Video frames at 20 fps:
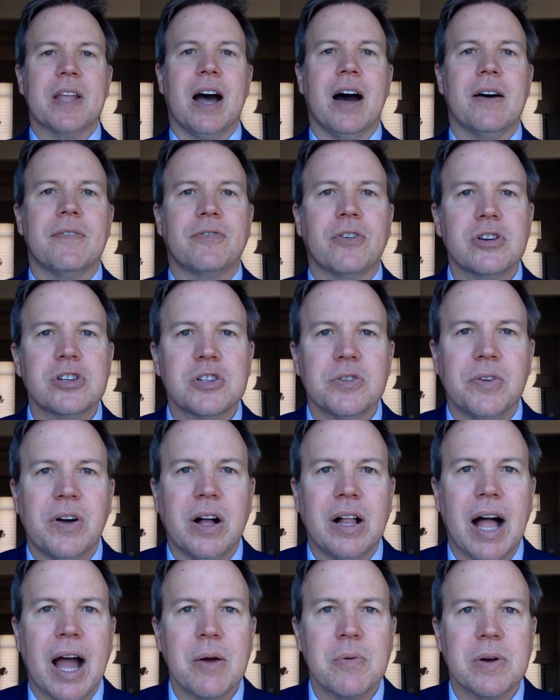Uh, first of
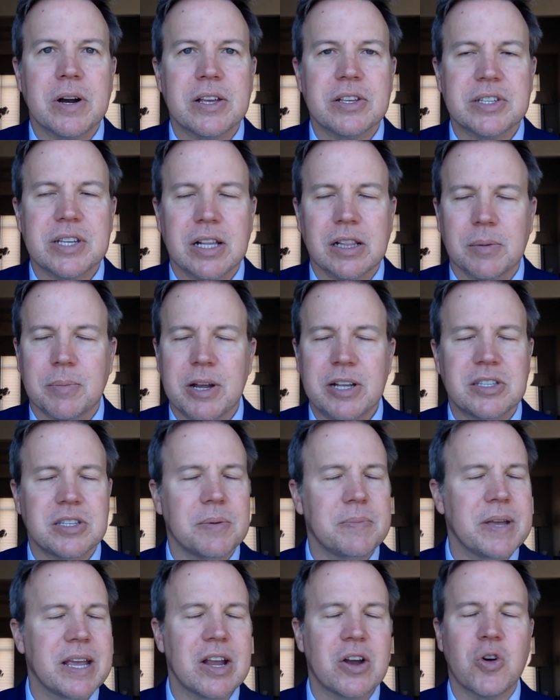all, I want to celebrate
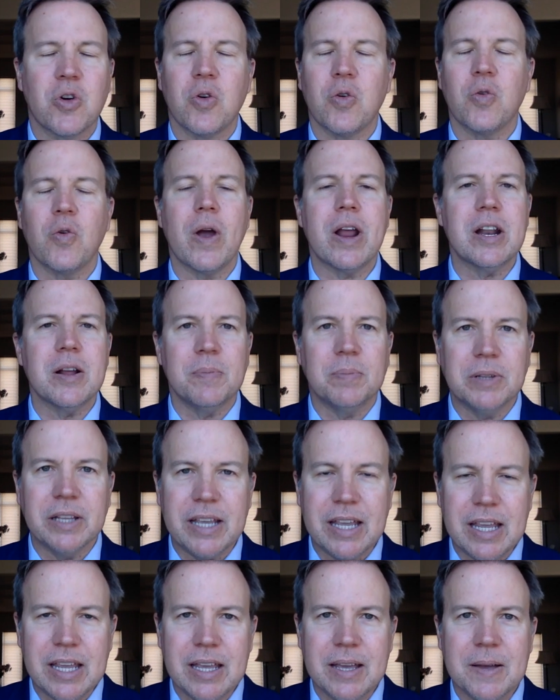some
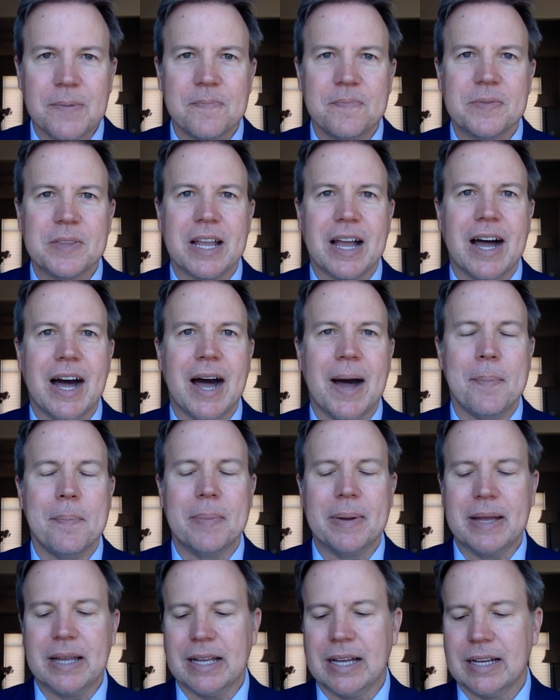incredibly
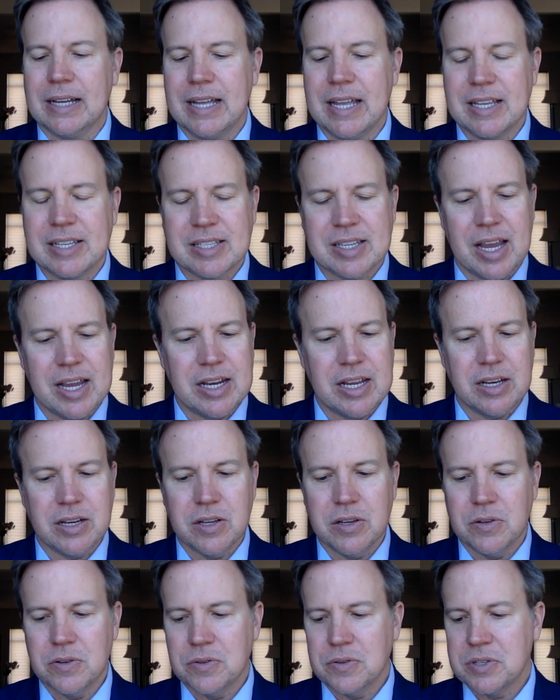um, exciting
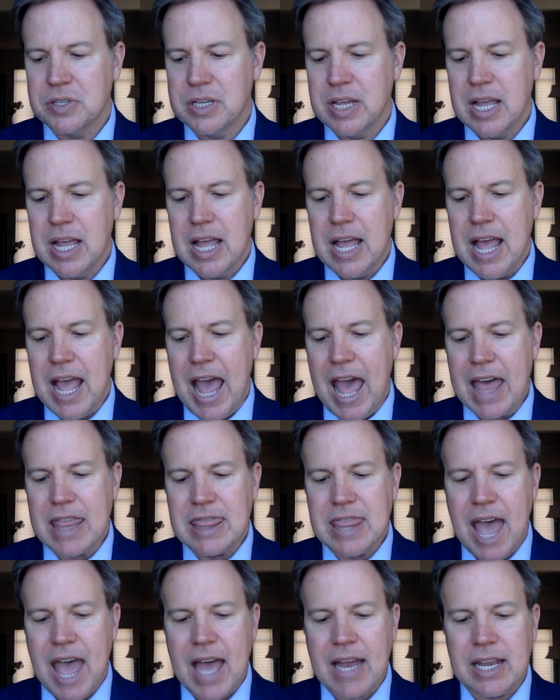news
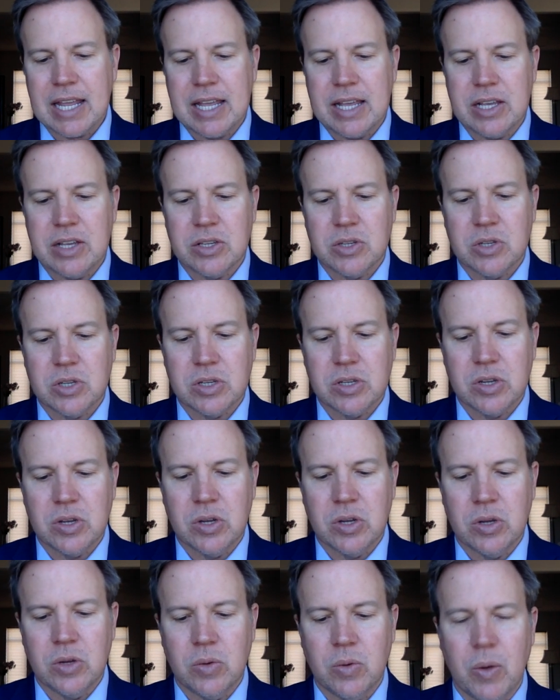and that is
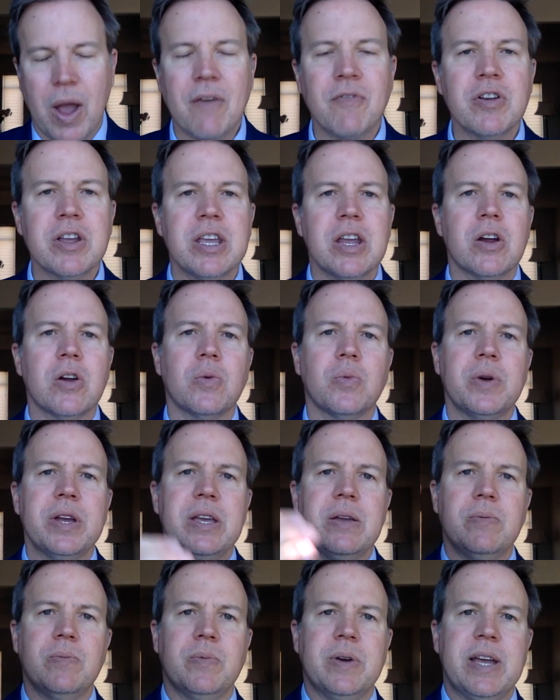every year
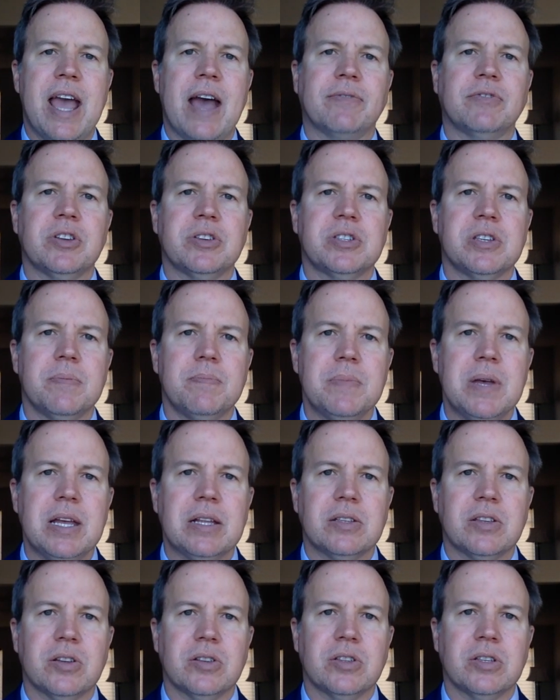we we have to
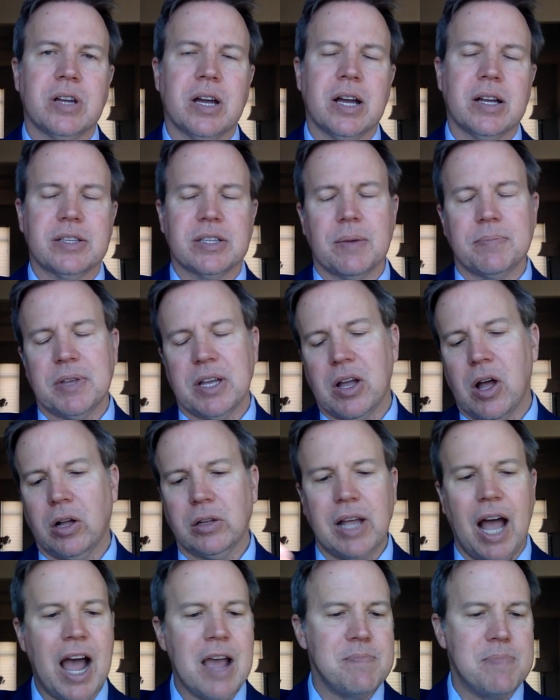submit uh, something
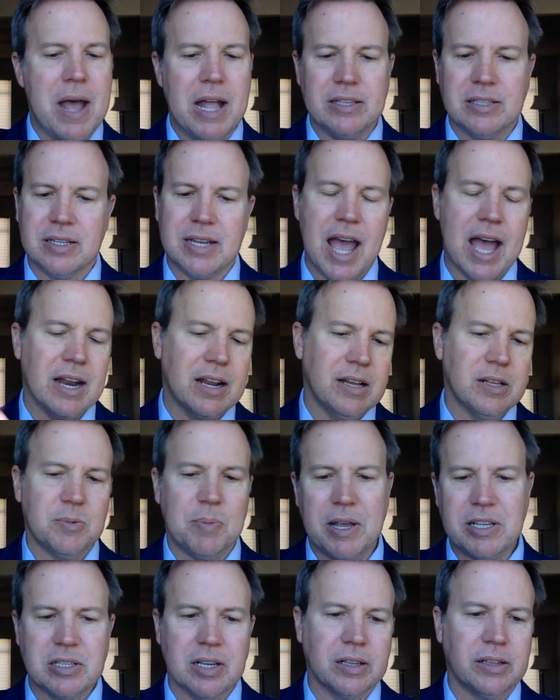called IPEDS data. It's
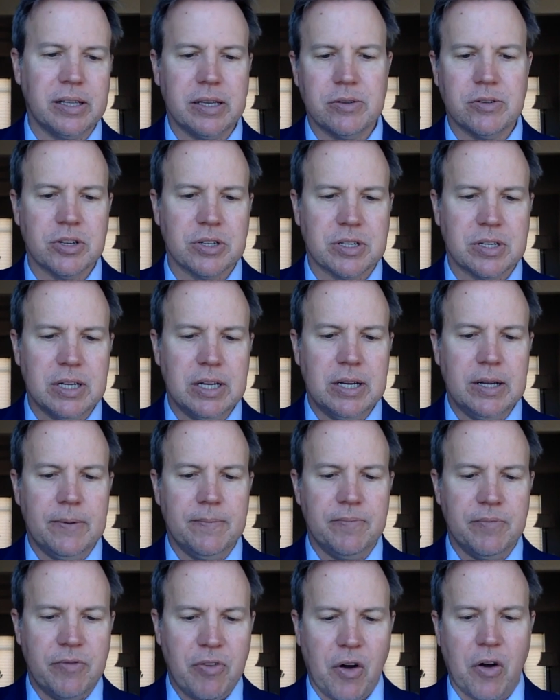basically just
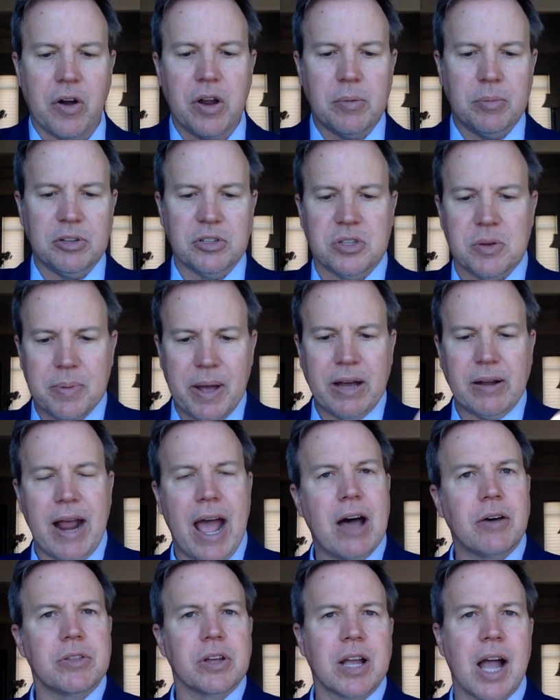variables about
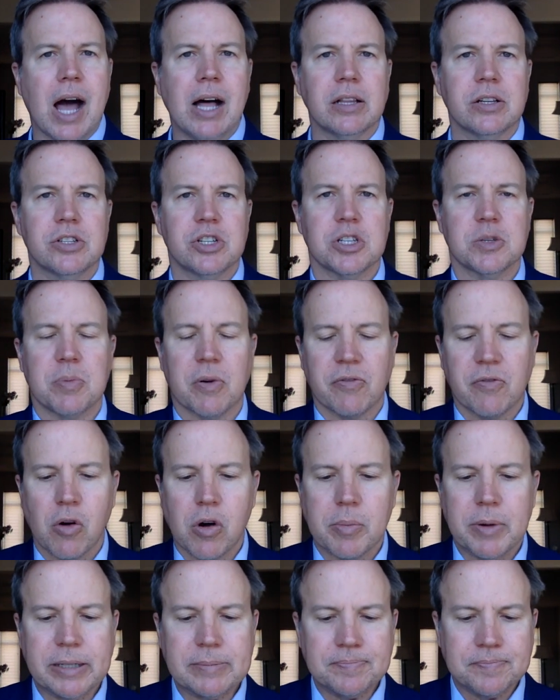how the college is
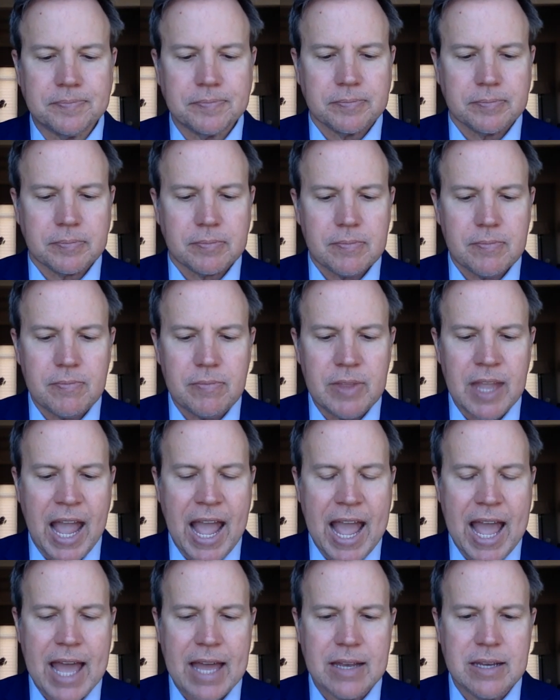performing.
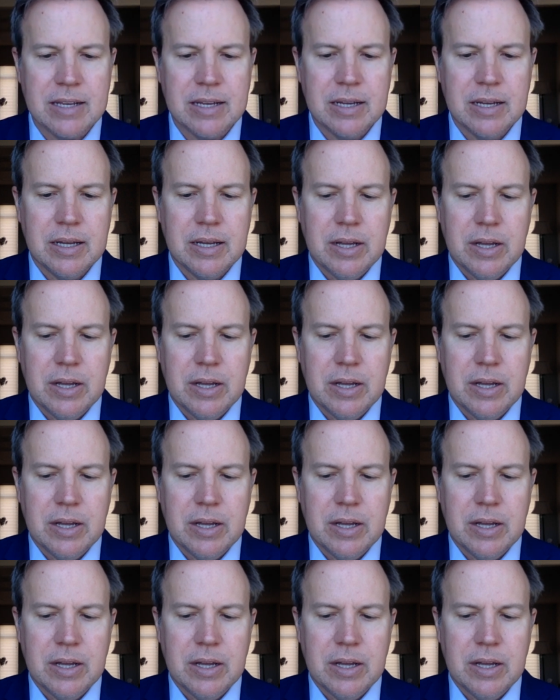And